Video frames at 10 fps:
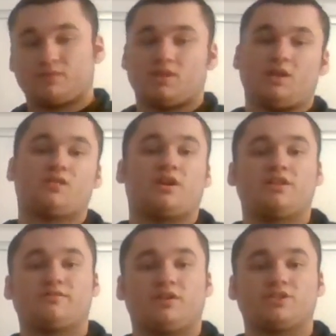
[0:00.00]
inside of
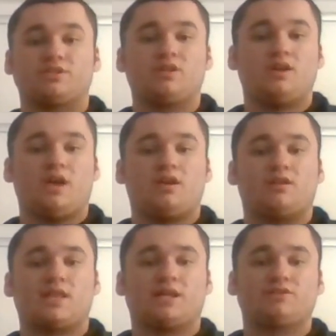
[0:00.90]
your function, and
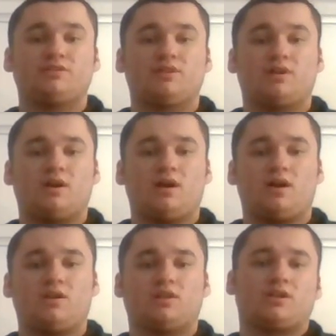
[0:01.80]
it's actually
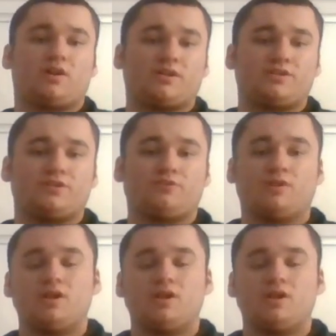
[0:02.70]
not that hard to do.